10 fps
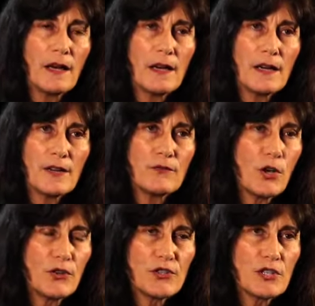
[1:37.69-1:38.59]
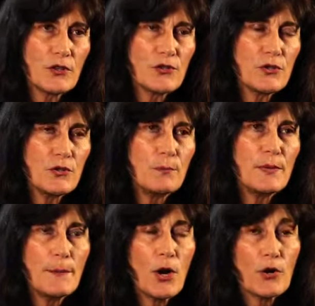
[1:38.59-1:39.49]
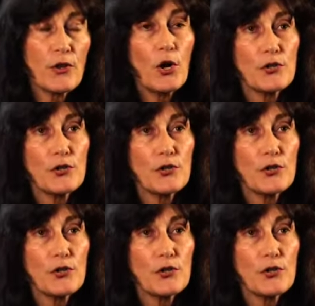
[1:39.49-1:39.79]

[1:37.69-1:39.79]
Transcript: I volunteered to be part of the